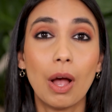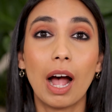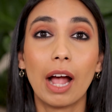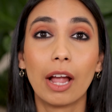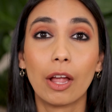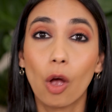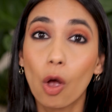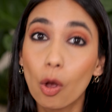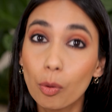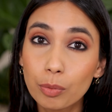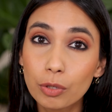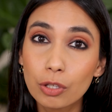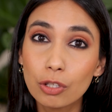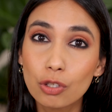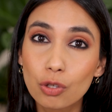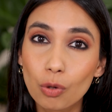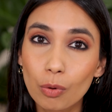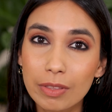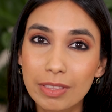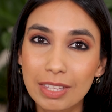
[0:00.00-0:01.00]
I hope you
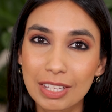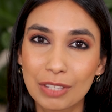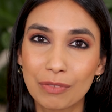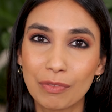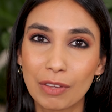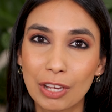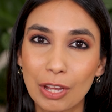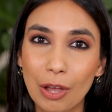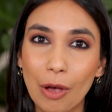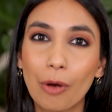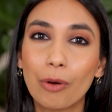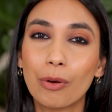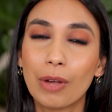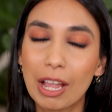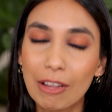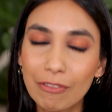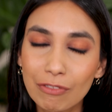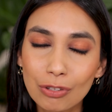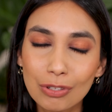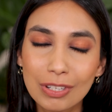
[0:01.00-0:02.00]
enjoyed this video.
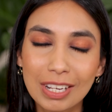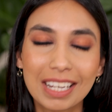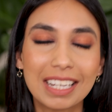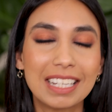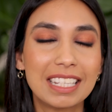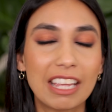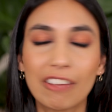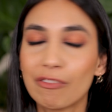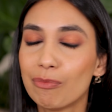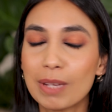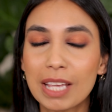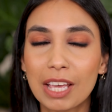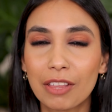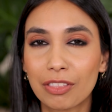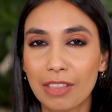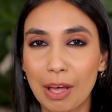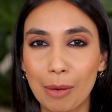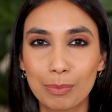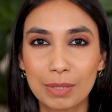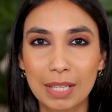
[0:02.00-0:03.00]
If you did, give me a
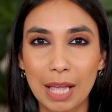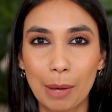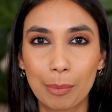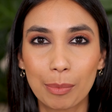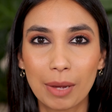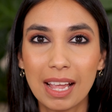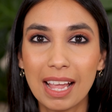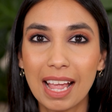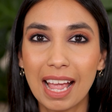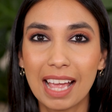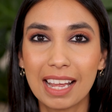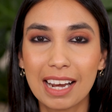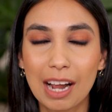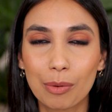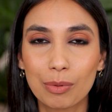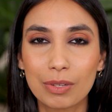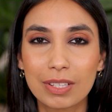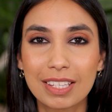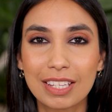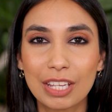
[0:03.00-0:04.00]
thumbs up and I
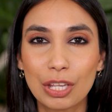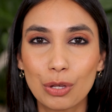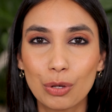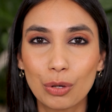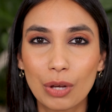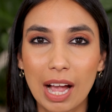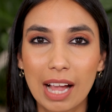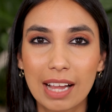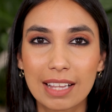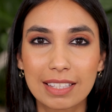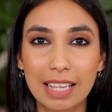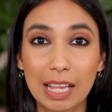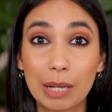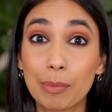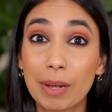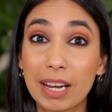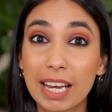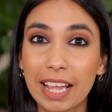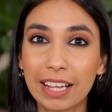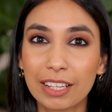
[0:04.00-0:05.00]
will see you guys in
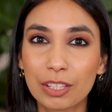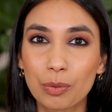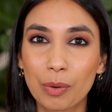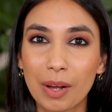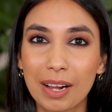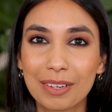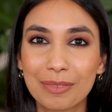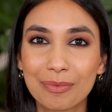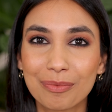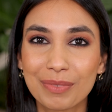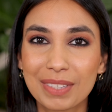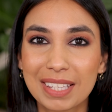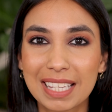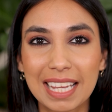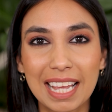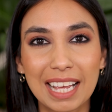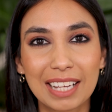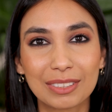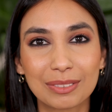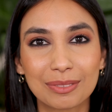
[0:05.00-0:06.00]
my next one.
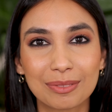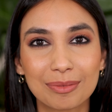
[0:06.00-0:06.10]
See ya.